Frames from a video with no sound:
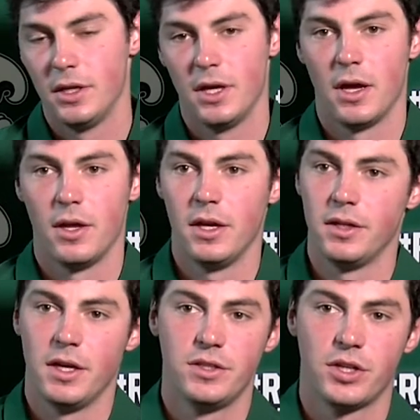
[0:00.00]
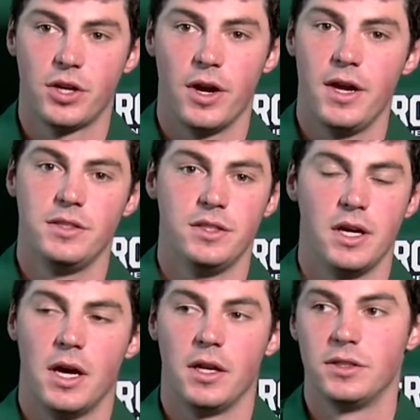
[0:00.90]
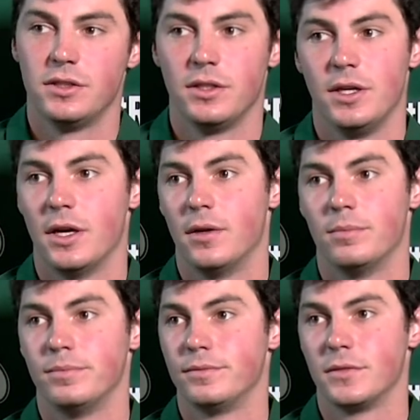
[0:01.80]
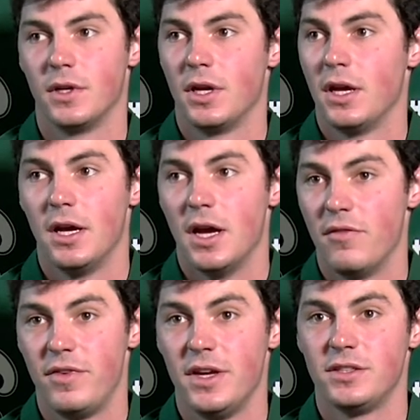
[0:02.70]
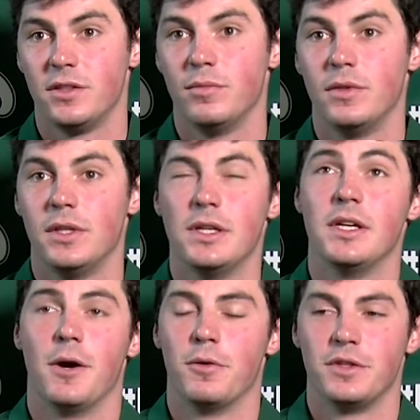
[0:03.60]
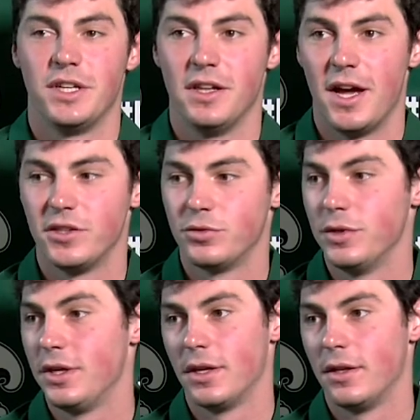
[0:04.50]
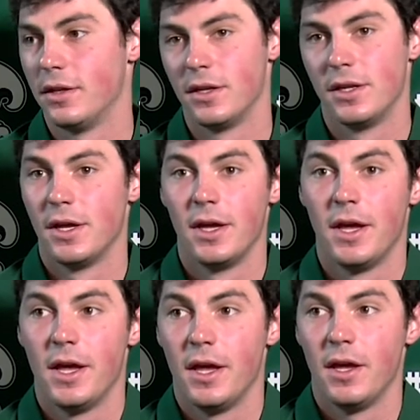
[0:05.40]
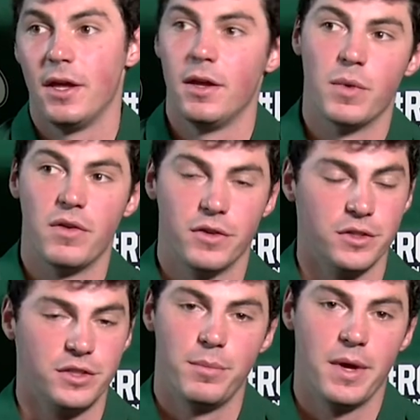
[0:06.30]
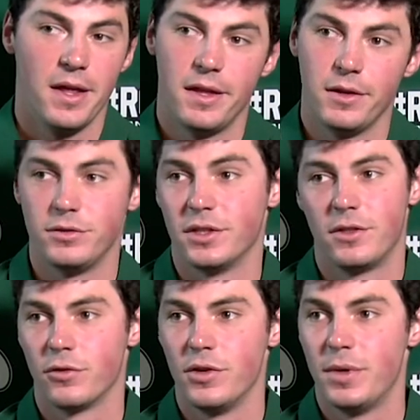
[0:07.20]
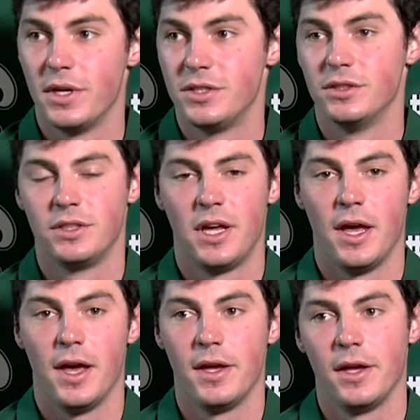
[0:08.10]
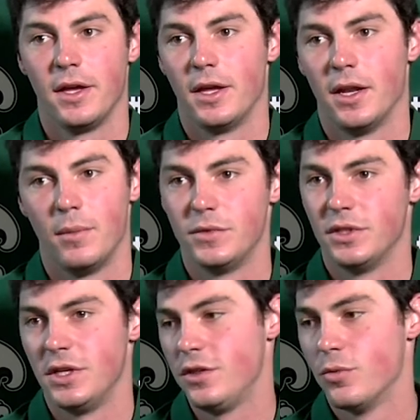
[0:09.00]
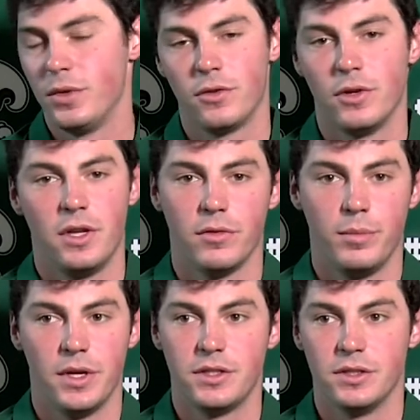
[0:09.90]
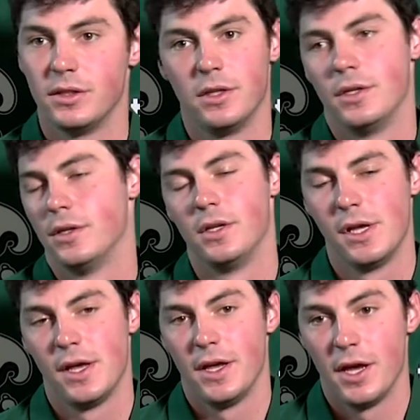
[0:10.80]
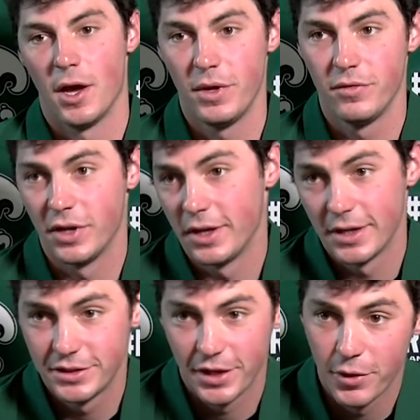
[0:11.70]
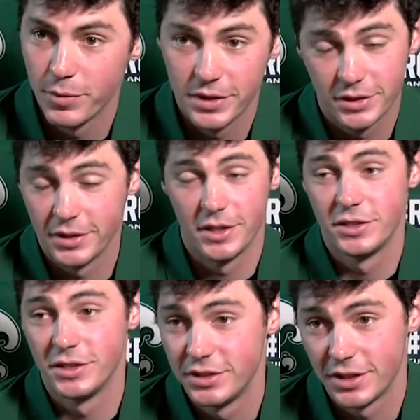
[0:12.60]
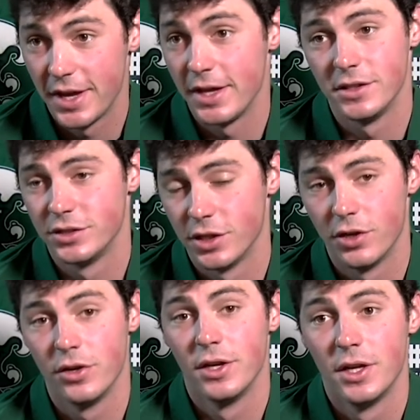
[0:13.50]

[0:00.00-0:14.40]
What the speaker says: Yeah, it's crazy, honestly. I faced him, I want to say last week, and in my first at bat, and it was three pitches, K. And he threw me three different pitches, and I mean, against him, it's insane. So